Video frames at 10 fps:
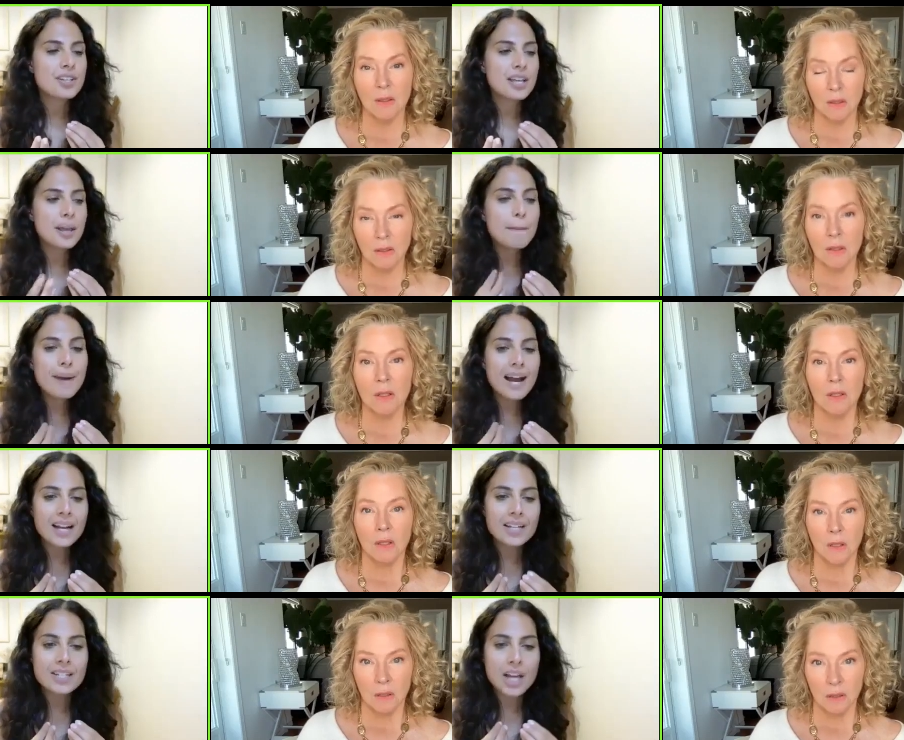Speaker 1: the
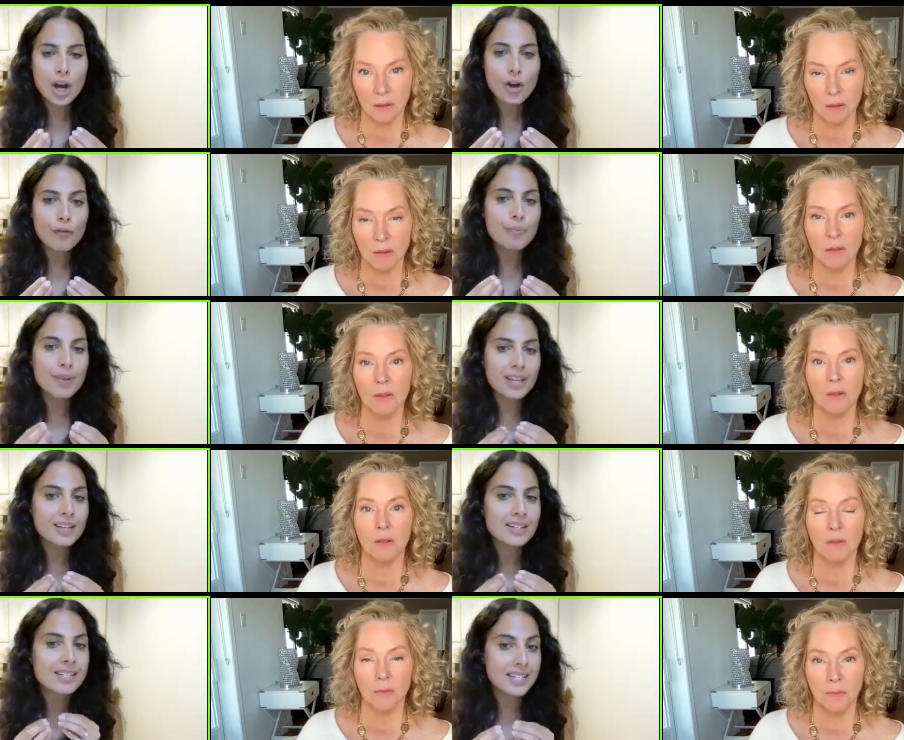impact of
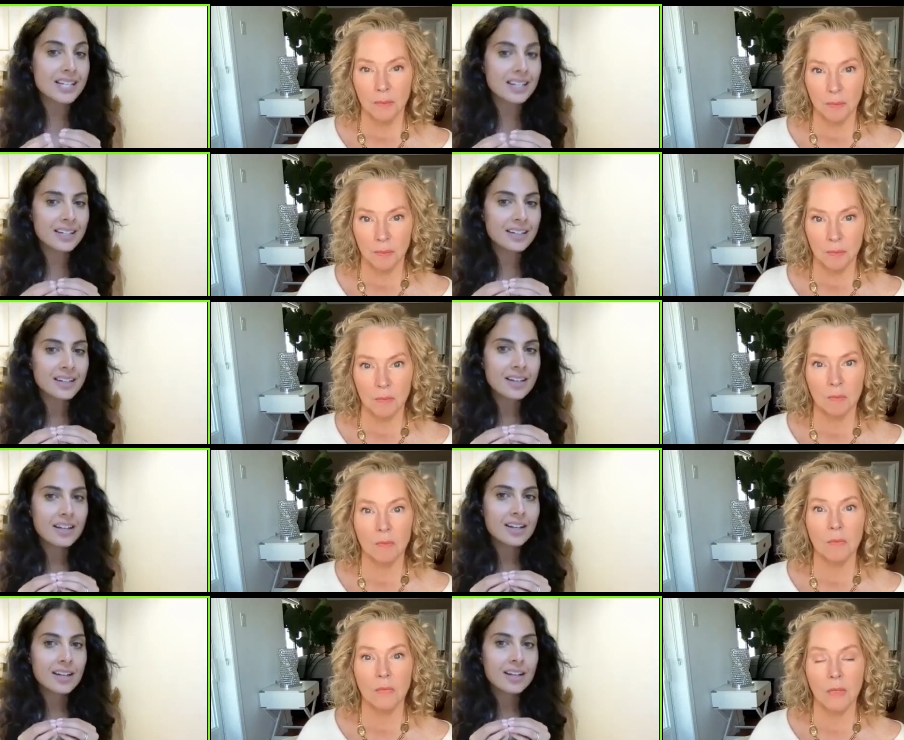being seen
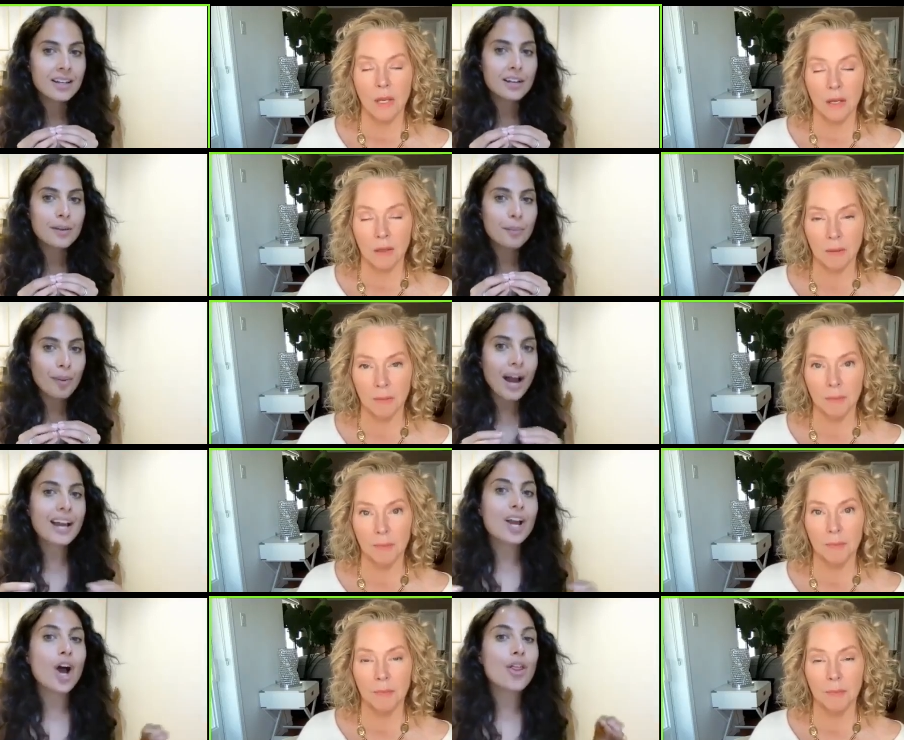yeah.
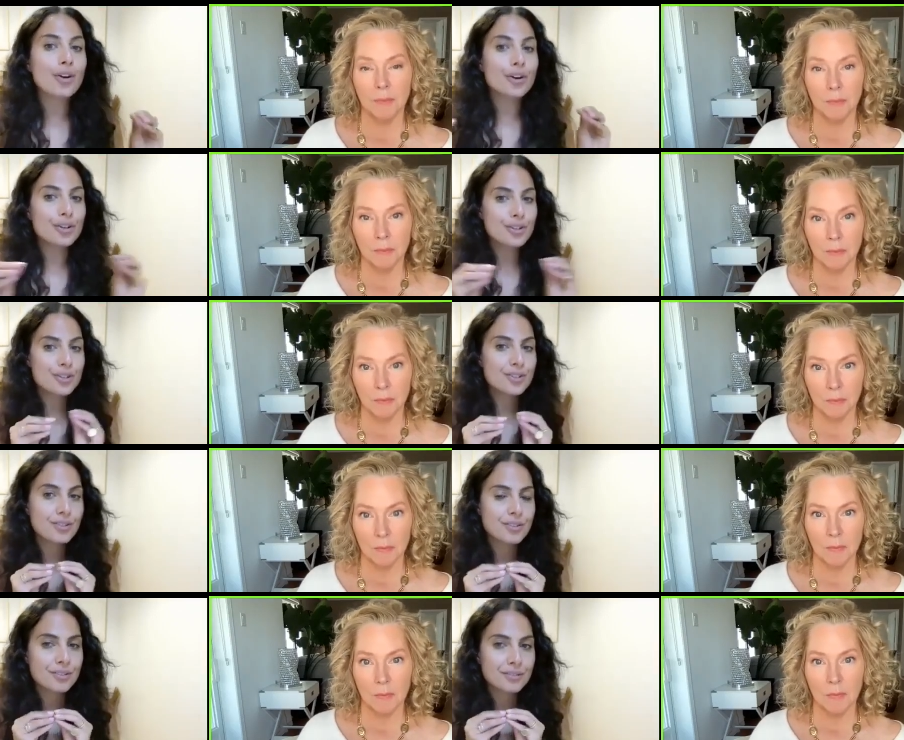by others.
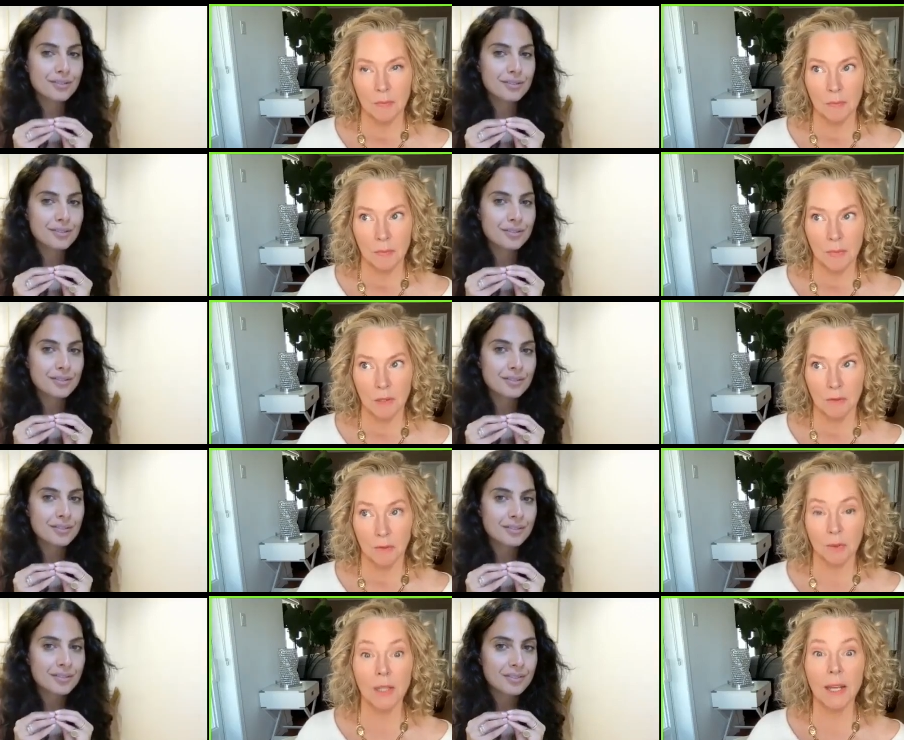
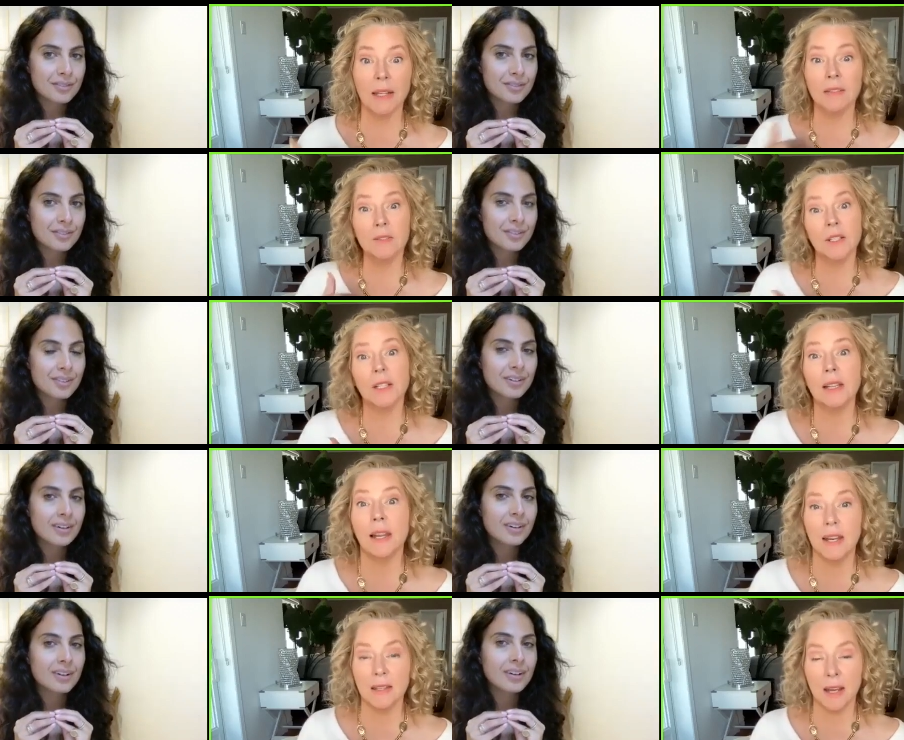
Speaker 2: Really, and really
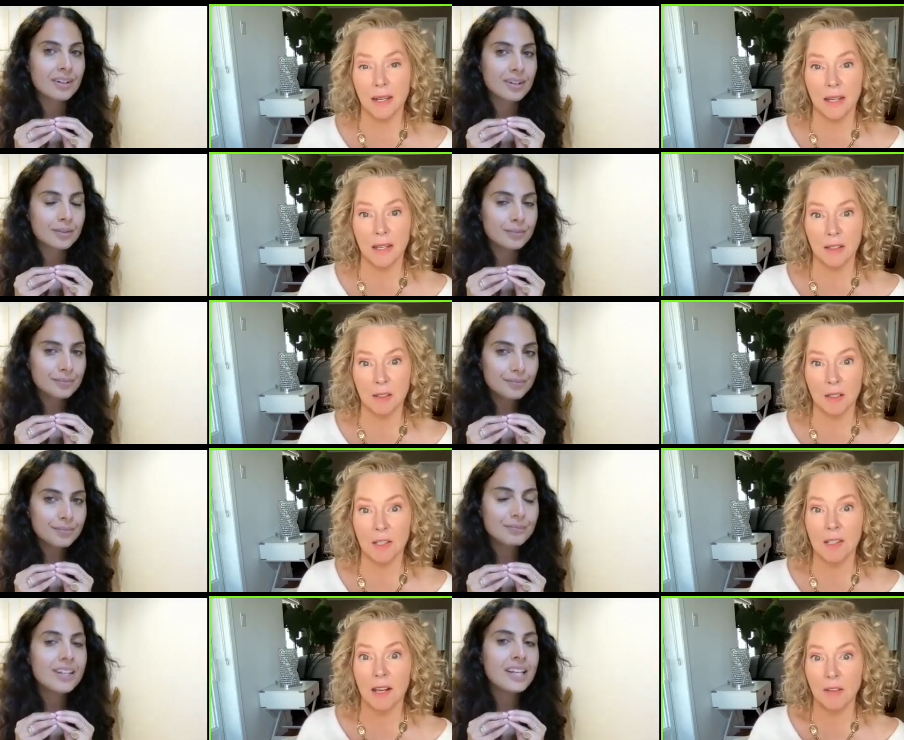letting that in,
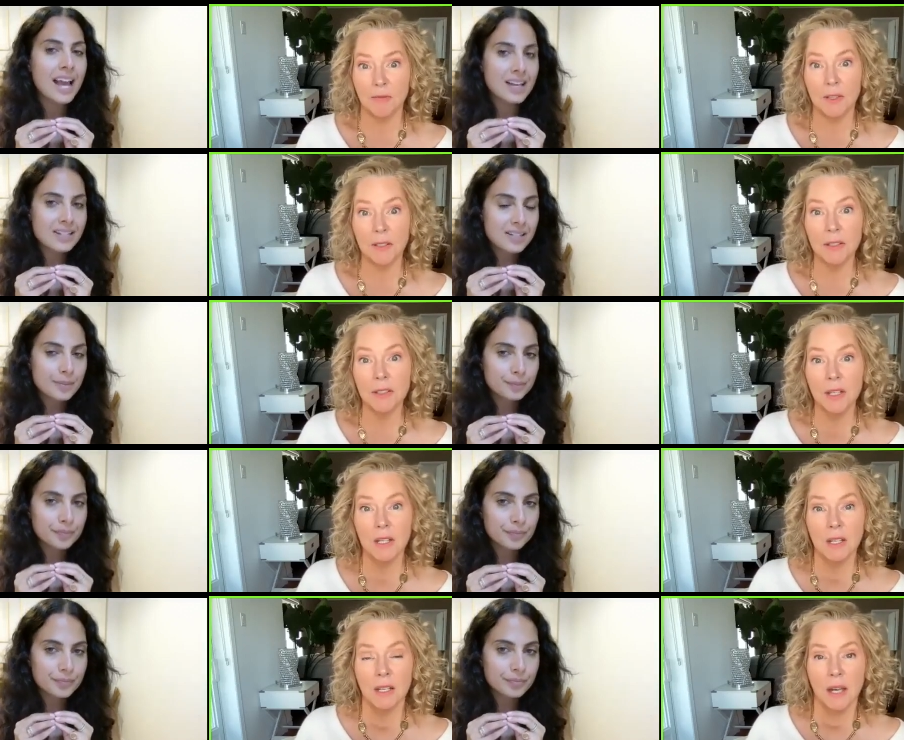because I yeah. feel
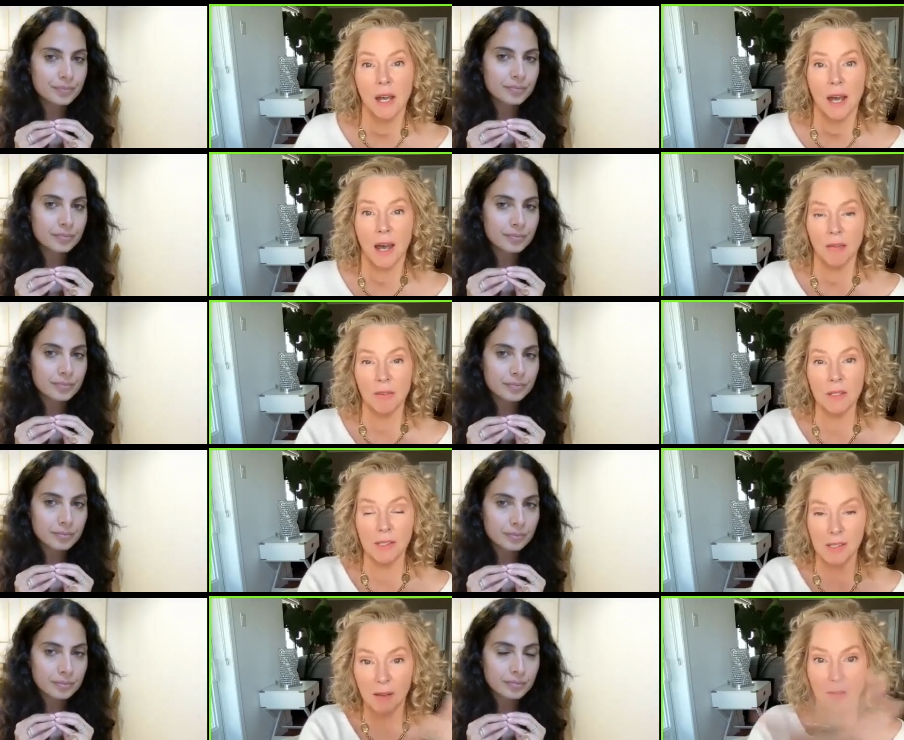having
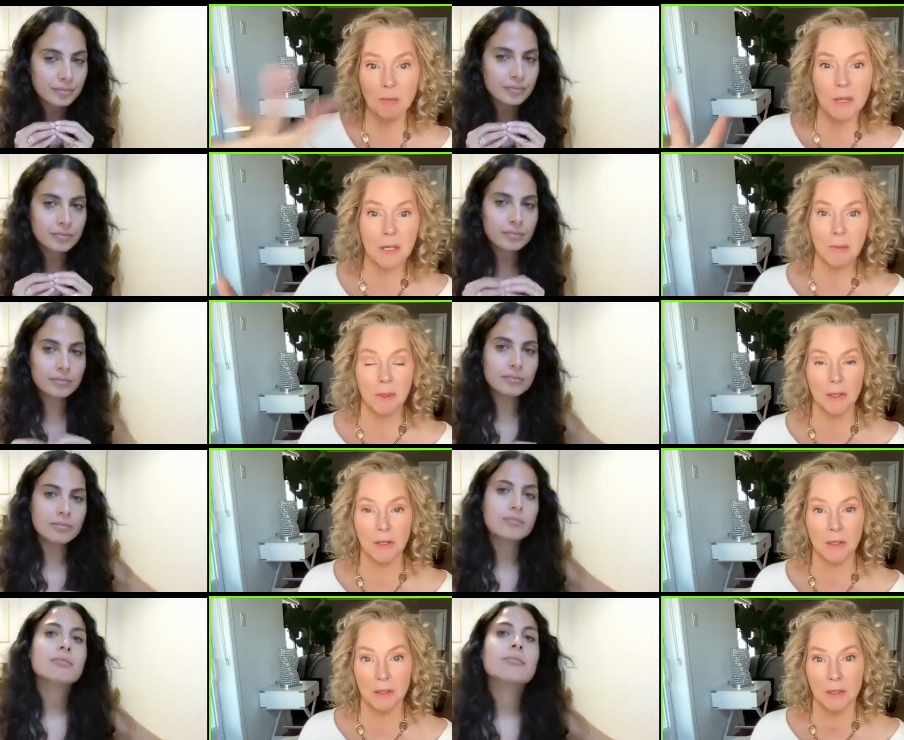seven
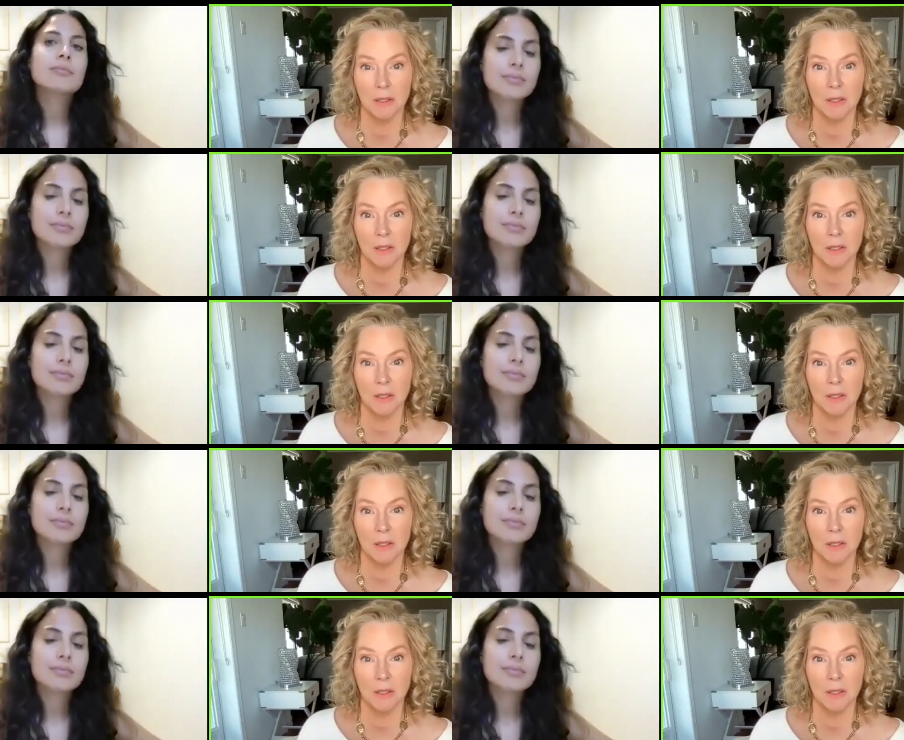people